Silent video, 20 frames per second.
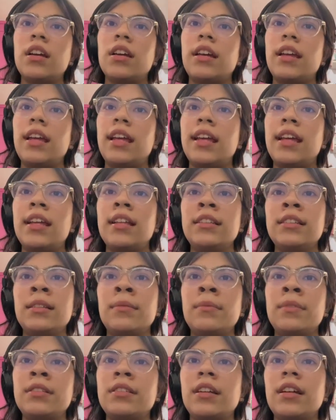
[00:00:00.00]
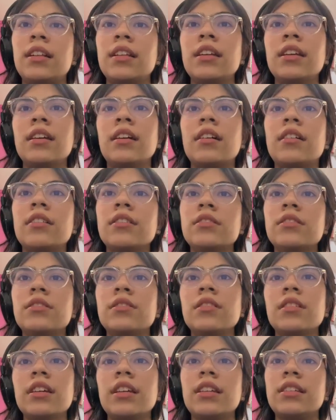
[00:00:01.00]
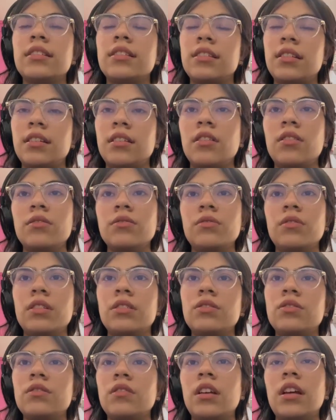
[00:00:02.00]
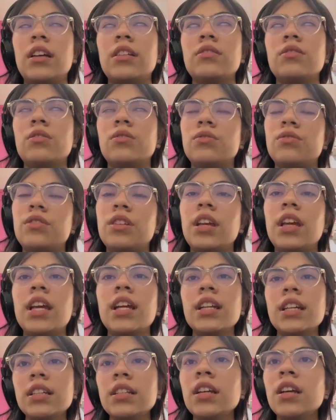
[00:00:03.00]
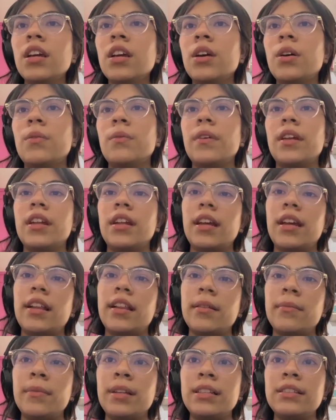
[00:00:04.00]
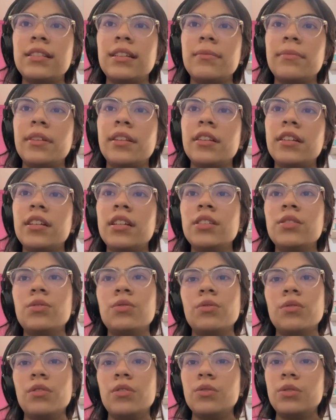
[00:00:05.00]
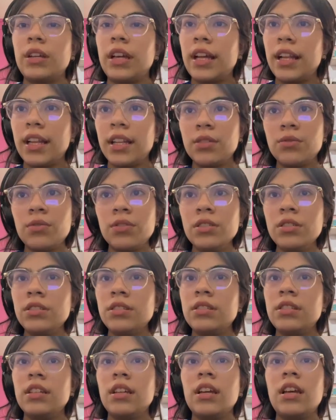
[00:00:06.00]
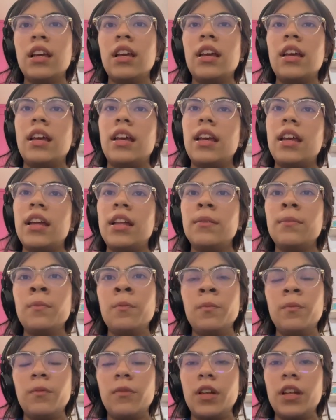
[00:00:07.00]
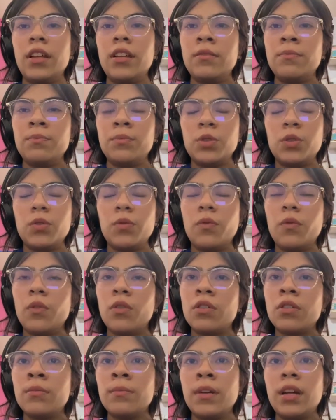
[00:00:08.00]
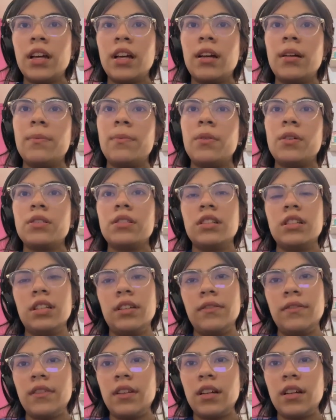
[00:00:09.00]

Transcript: and the metallic character is also associated with elements' ability to lose electrons and to form positive